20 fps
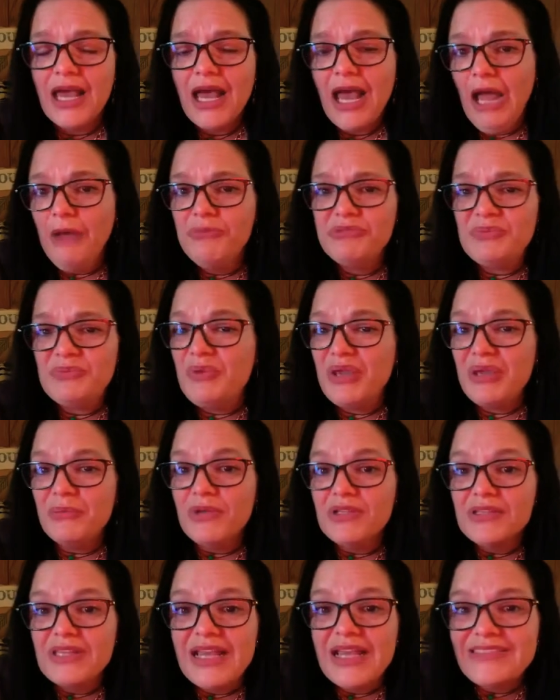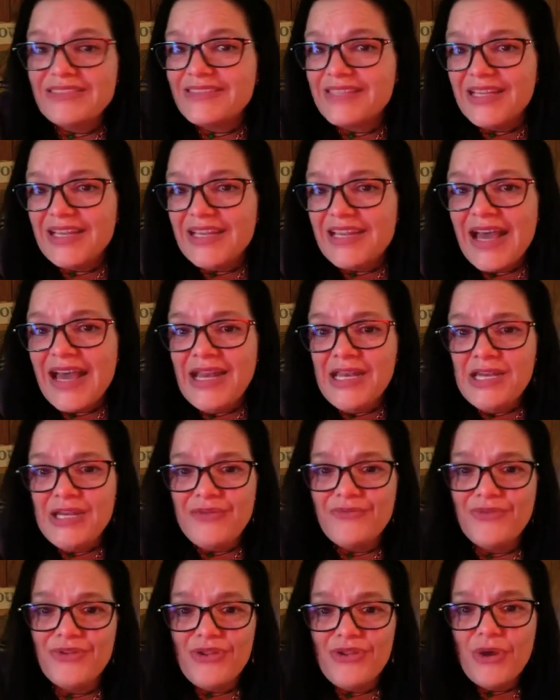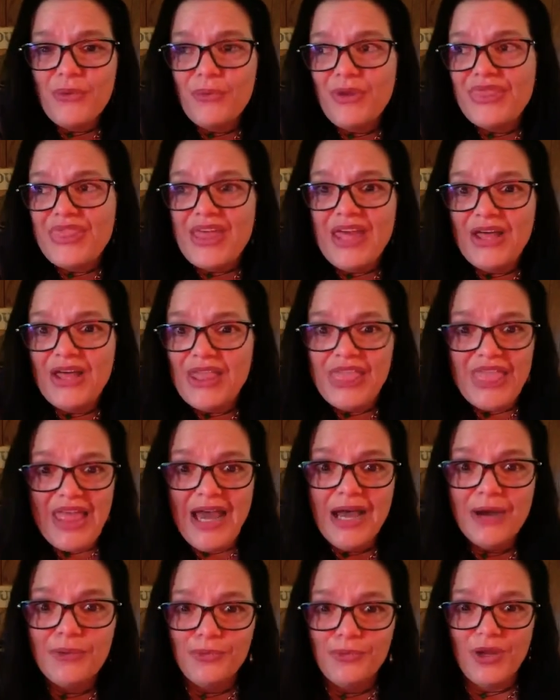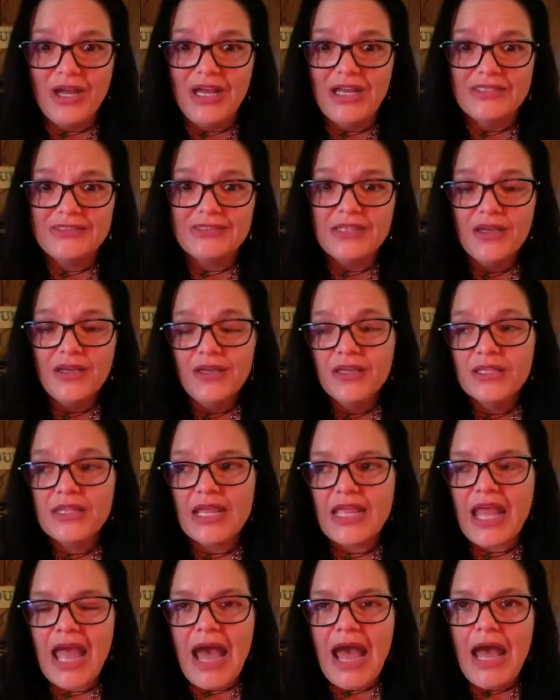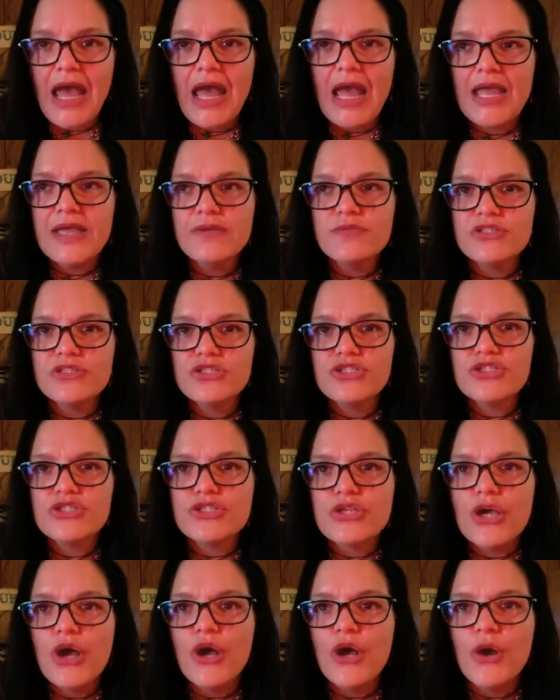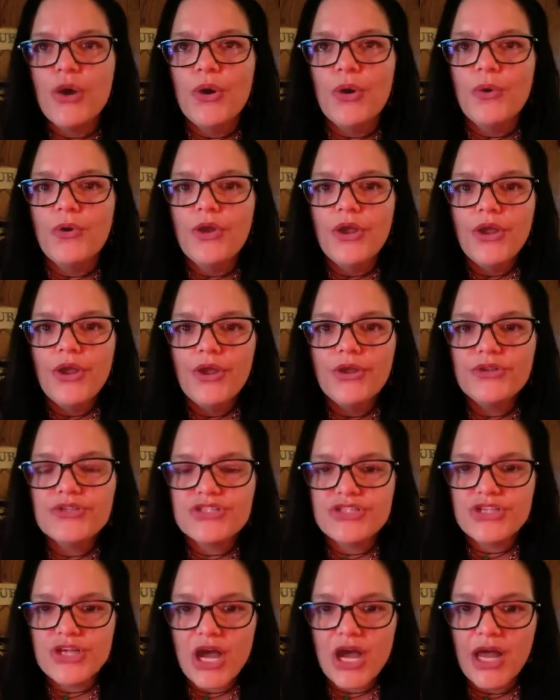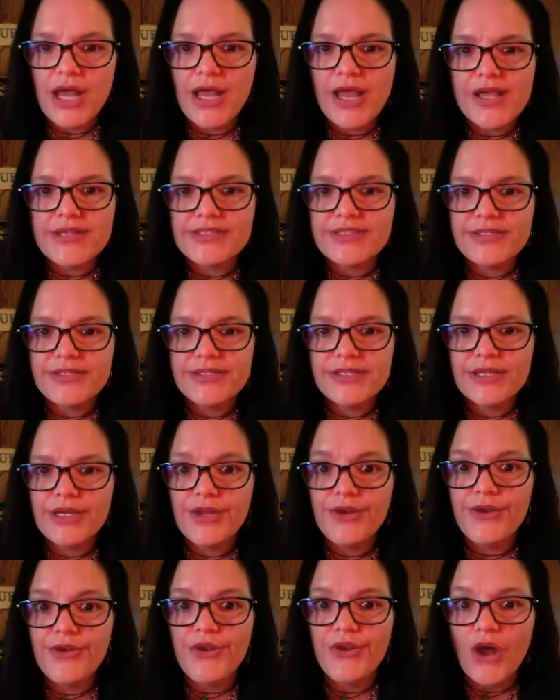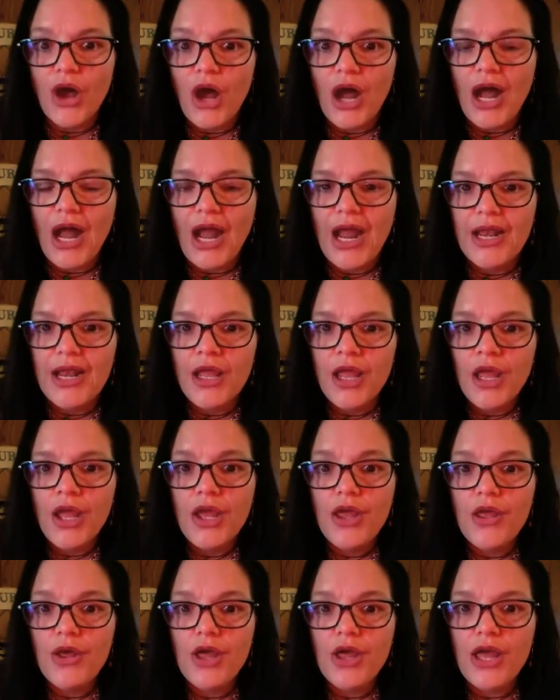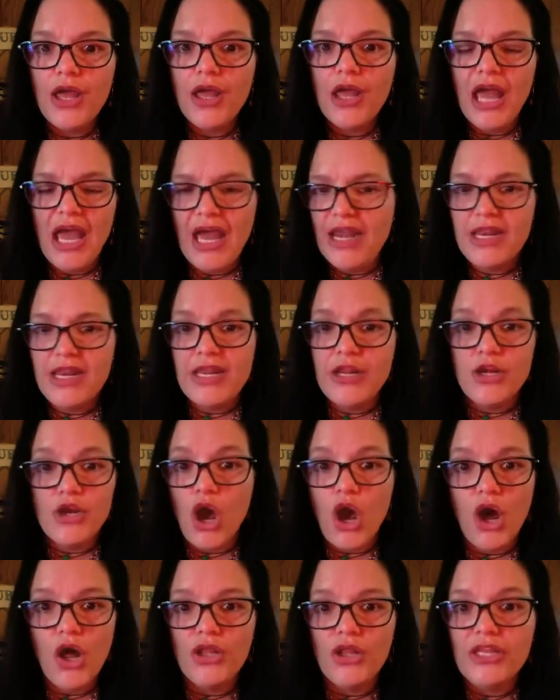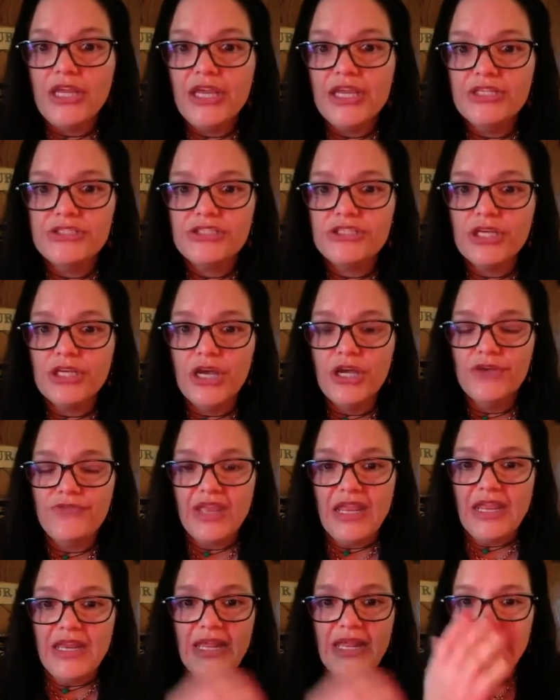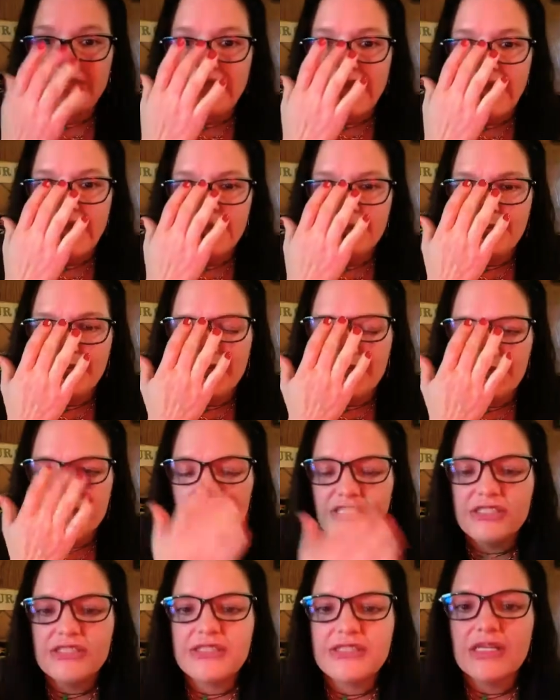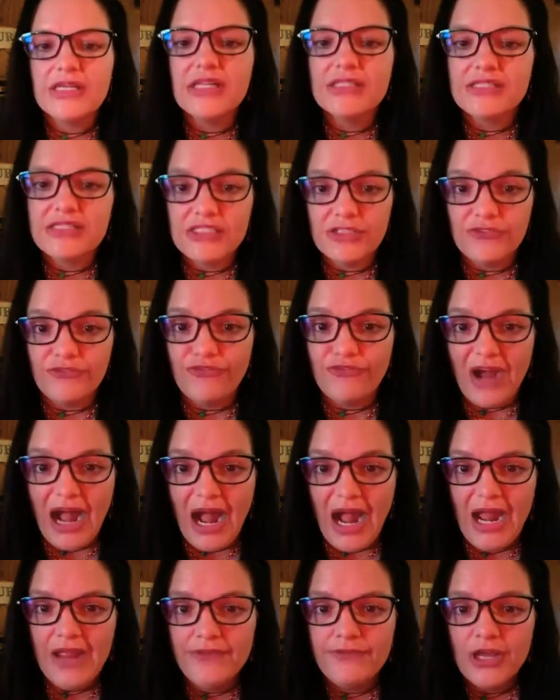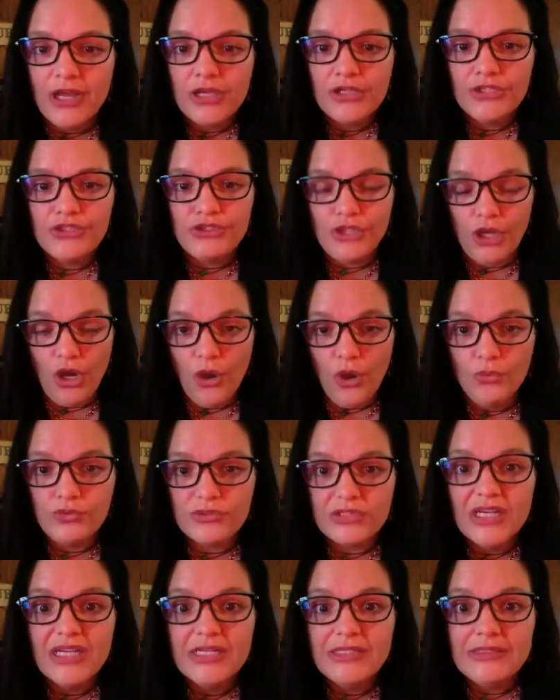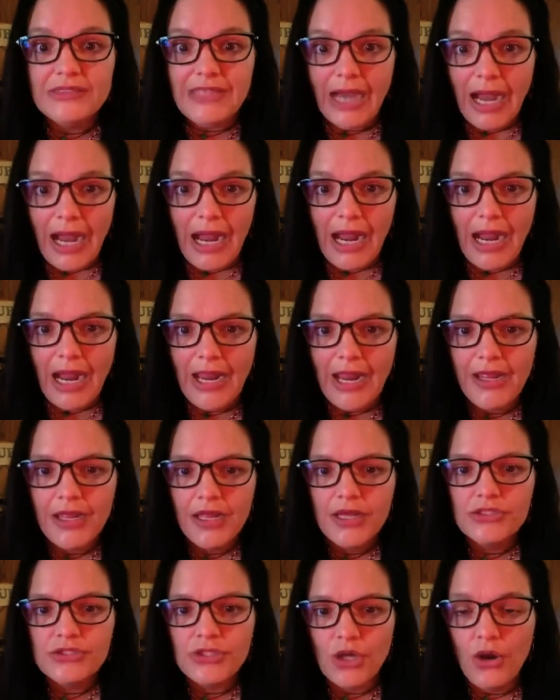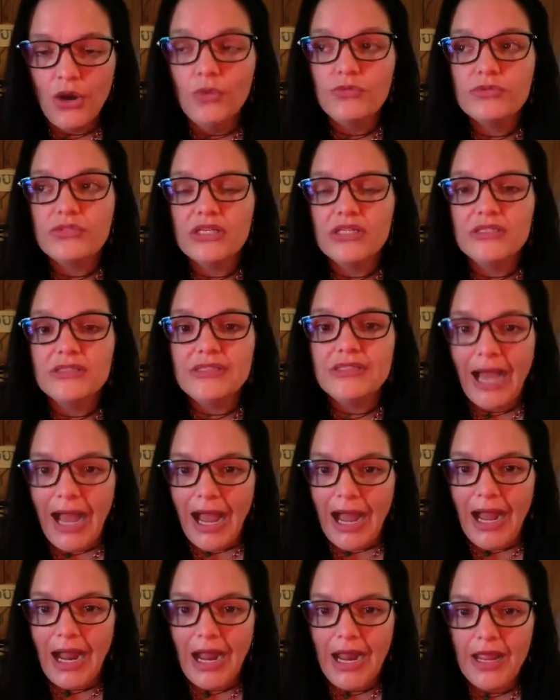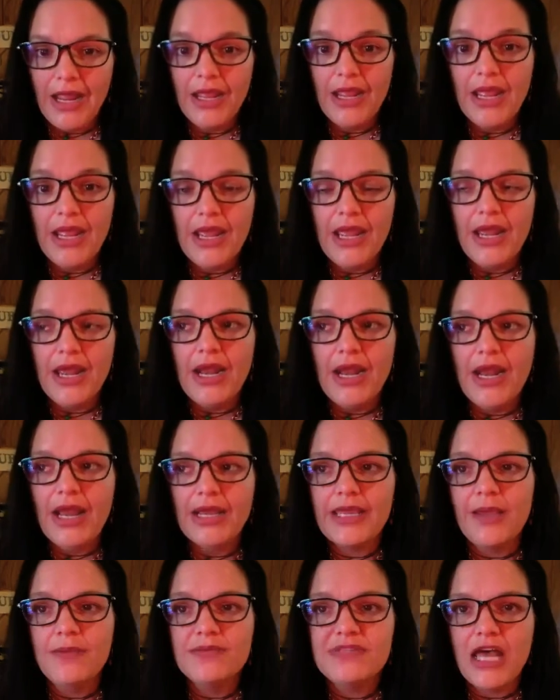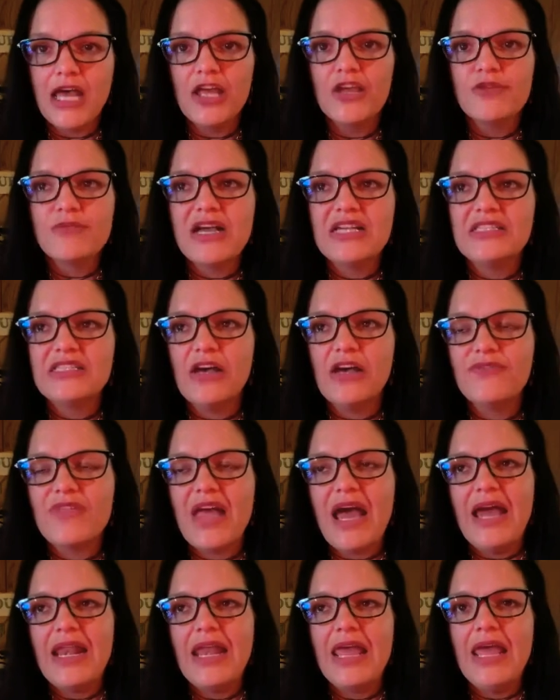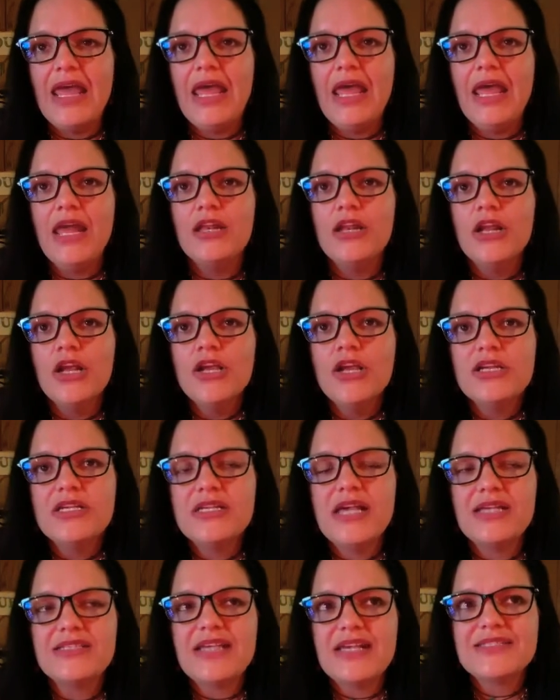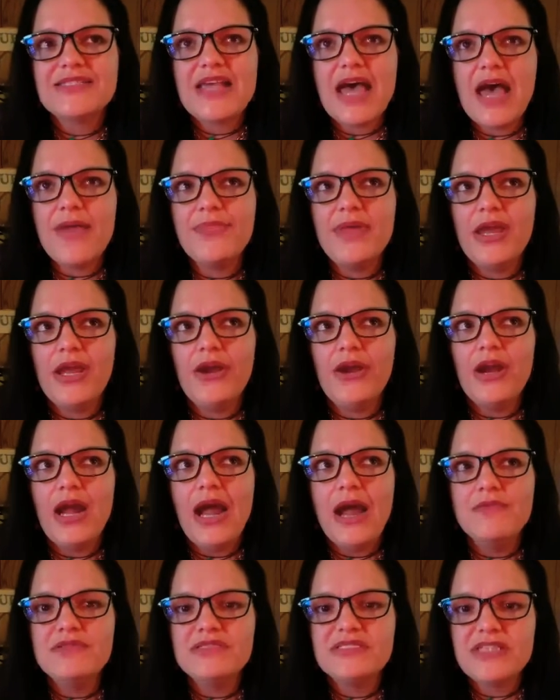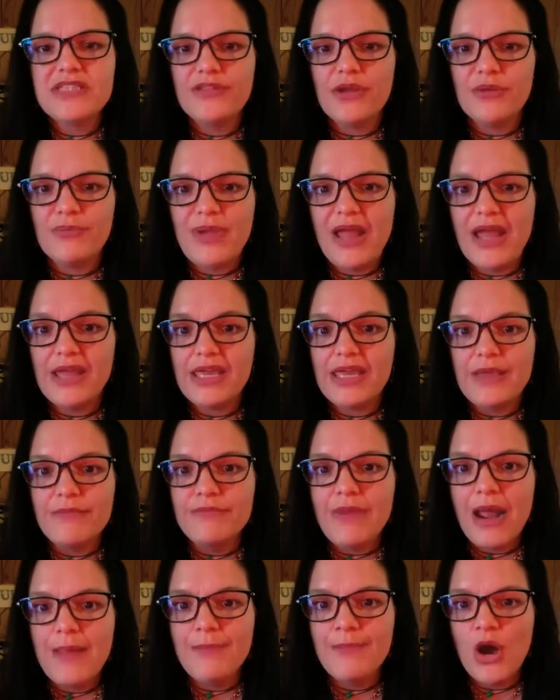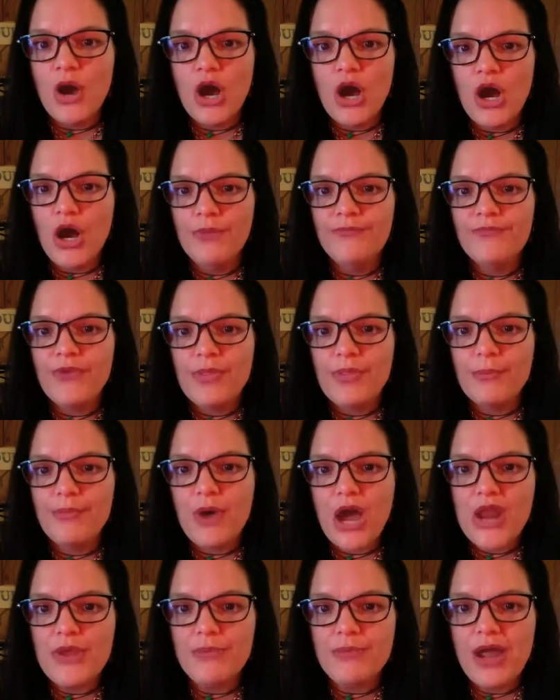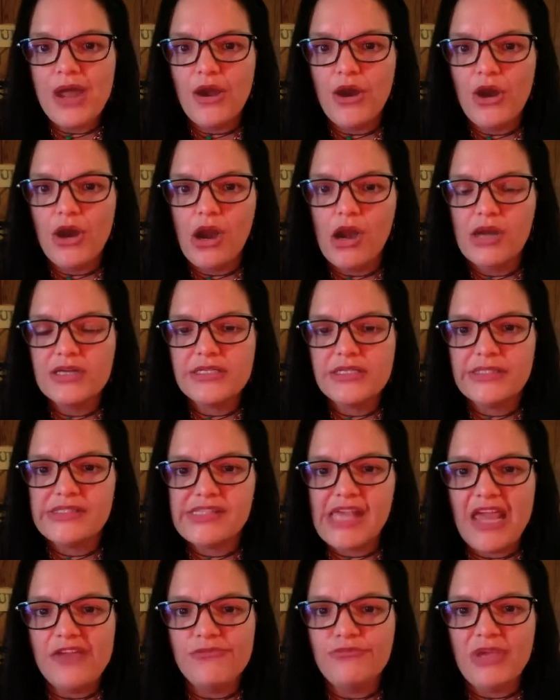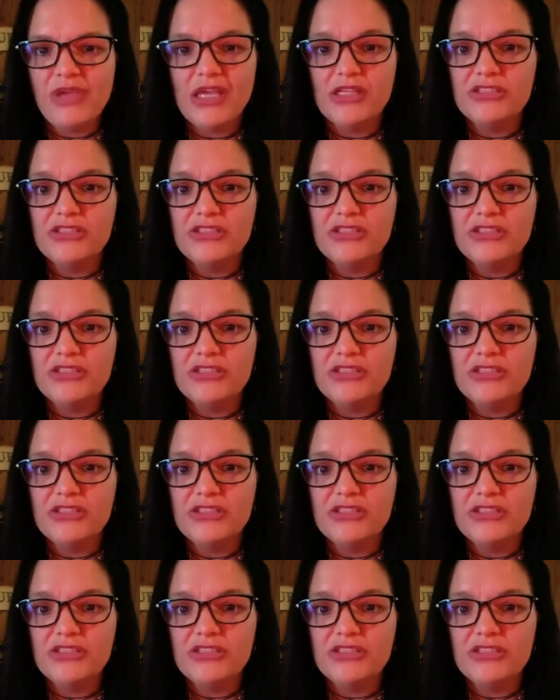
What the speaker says: I was being molested, and I didn't even know what the hell that was. Like, I was so just not had any knowledge of anything but just survive. Don't die. Don't die. And I kept telling myself that. And as I sat there, I was sitting there begging my mom from the bottom of my heart to save me.